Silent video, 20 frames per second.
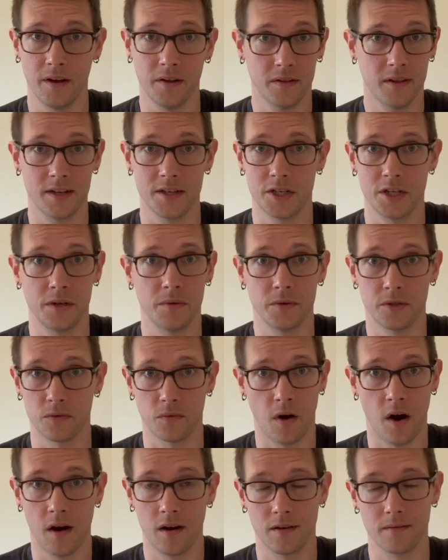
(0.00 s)
that she was
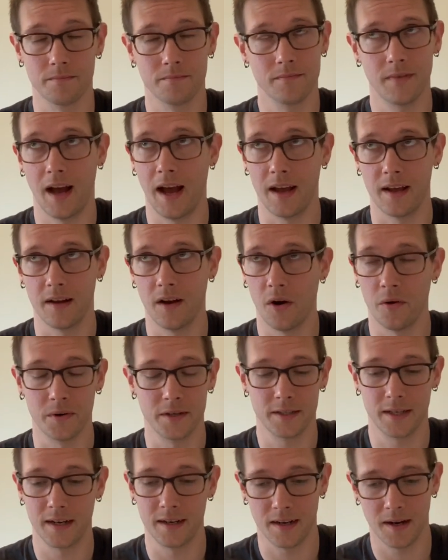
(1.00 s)
wrong, I
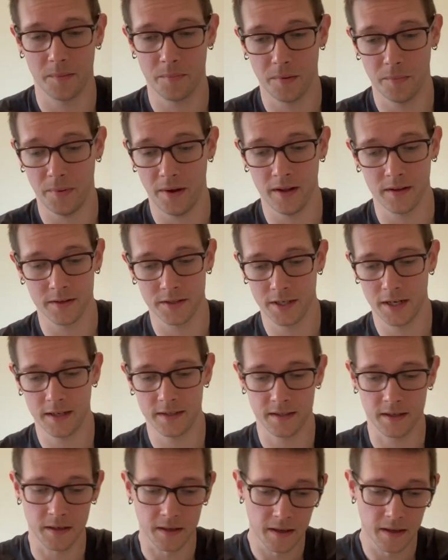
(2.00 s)
always ended up apologizing.